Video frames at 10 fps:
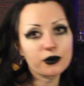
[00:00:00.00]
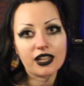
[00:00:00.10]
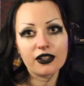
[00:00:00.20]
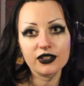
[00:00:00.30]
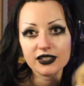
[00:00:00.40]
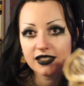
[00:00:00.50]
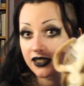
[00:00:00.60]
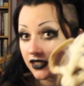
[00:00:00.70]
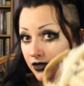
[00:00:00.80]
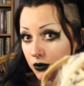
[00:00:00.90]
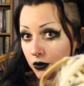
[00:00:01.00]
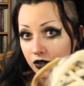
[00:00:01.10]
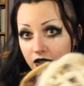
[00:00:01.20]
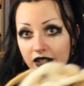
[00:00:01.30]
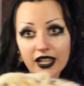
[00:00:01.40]
we go, it's this
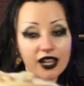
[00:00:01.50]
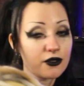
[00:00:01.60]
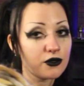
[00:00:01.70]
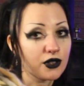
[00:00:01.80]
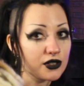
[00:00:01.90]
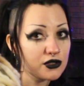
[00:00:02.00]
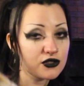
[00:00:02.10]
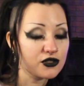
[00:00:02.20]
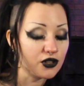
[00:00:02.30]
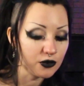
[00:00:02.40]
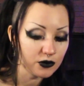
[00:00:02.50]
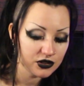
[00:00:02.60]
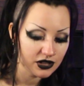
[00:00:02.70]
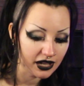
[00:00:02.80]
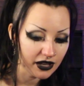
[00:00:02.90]
one. I have so
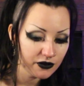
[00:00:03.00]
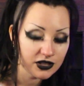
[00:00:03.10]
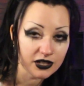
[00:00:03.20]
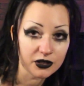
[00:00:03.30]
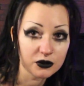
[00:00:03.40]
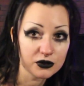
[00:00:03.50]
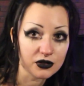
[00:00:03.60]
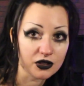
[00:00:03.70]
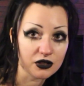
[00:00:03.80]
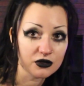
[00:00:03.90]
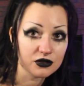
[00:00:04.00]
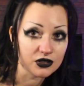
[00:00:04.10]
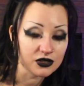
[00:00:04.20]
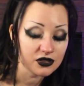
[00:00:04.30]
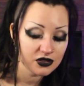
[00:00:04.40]
much left. I also
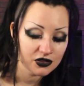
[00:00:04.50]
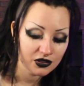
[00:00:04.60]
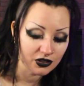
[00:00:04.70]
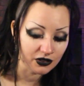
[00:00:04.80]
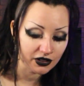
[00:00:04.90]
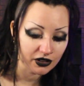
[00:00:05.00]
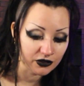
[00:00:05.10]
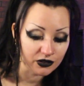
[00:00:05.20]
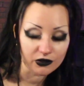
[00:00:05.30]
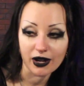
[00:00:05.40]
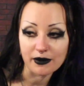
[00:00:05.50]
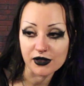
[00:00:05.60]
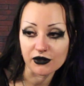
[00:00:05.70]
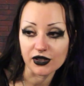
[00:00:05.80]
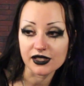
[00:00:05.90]
just took 100 grams
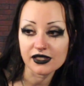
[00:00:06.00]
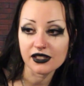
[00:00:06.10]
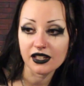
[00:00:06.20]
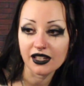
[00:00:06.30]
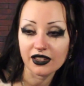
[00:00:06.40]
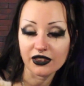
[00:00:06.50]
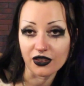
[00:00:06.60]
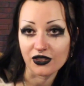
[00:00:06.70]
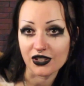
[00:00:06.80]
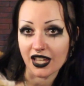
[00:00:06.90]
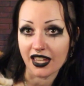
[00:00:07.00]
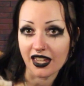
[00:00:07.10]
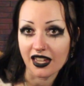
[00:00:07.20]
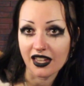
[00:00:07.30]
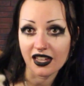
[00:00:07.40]
of this the other
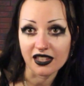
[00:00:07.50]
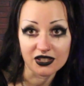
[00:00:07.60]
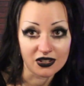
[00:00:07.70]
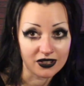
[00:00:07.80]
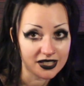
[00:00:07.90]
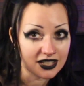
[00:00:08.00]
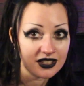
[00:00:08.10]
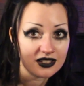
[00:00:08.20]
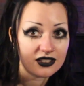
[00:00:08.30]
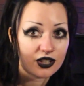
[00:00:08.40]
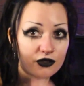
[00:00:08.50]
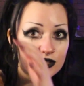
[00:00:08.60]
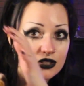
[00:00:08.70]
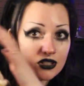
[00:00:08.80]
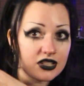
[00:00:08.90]
day and dyed it, over
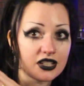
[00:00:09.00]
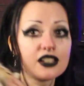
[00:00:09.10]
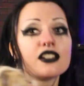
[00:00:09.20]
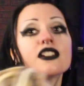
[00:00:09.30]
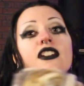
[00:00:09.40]
dyed it.